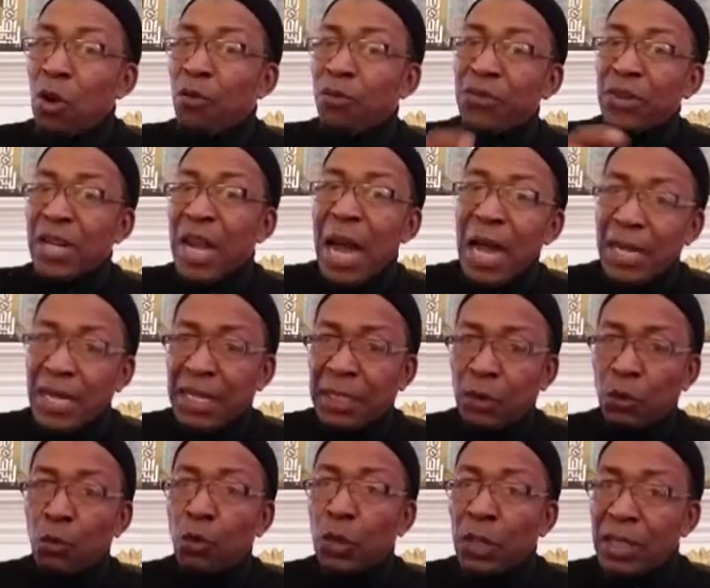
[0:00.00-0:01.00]
of
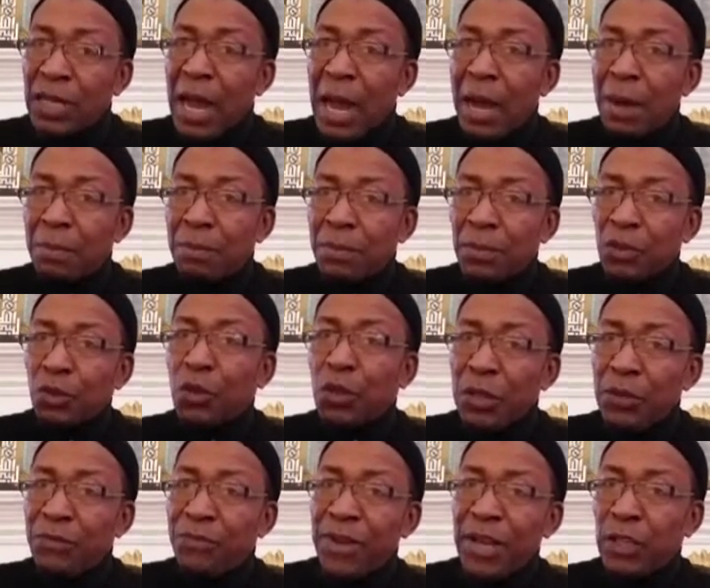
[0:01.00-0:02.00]
knowledge will come to
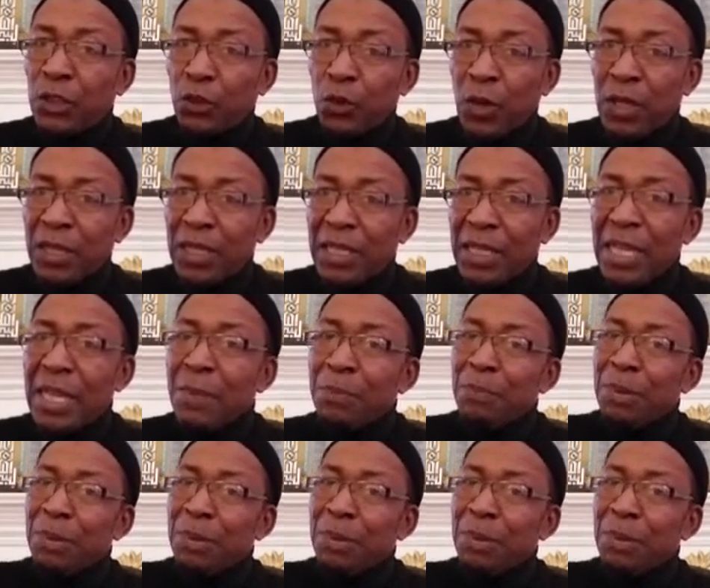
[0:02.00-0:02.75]
eventually